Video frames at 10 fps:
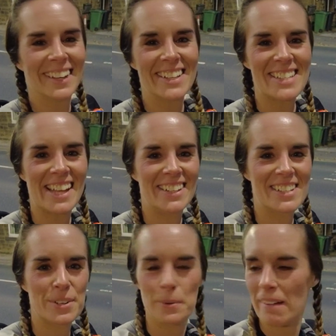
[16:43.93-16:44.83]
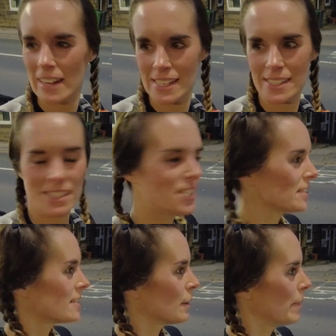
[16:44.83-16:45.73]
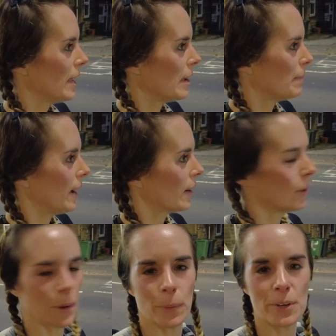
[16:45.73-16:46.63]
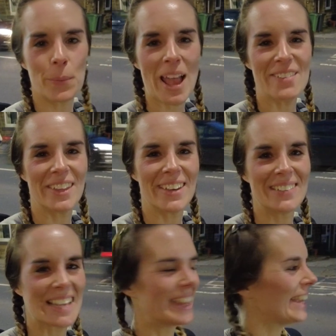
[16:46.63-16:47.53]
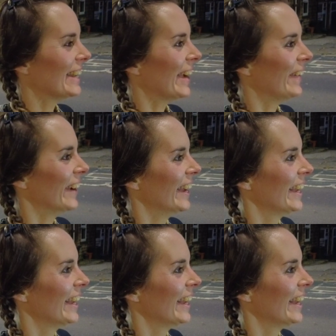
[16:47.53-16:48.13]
because they're not sure where it is. It's just up here, but I quite want to wave at them so they know.